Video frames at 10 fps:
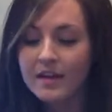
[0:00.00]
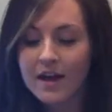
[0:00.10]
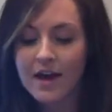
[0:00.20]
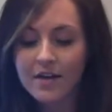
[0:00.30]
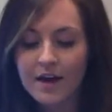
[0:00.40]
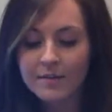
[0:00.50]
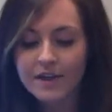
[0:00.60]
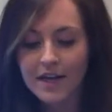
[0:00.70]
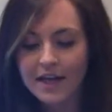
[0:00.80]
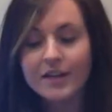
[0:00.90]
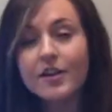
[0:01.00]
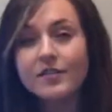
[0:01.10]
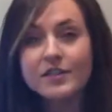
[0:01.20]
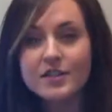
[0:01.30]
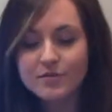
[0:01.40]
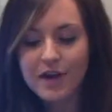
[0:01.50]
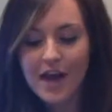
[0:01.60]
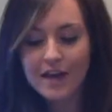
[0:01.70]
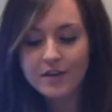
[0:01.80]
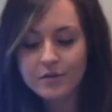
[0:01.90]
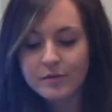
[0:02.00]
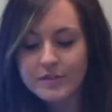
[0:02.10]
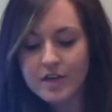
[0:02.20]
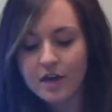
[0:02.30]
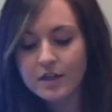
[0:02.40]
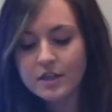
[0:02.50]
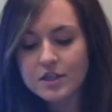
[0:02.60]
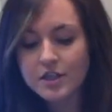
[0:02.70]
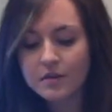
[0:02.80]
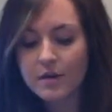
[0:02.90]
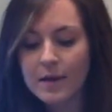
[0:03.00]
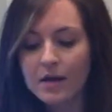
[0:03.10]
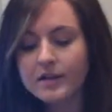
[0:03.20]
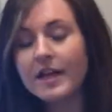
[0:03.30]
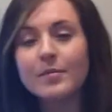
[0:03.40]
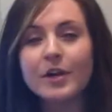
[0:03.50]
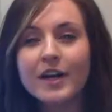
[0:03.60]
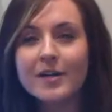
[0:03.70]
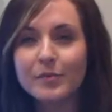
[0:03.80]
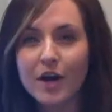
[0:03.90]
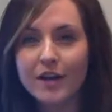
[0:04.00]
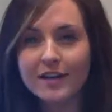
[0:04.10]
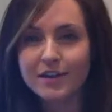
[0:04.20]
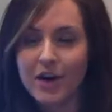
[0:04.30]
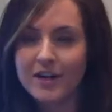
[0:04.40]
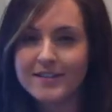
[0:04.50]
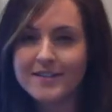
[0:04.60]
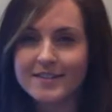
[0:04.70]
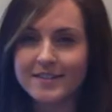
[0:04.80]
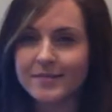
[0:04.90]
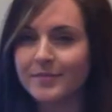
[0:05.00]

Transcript: Now I'm going to hand it over to Ray, who will be talking to you about labor and product cost.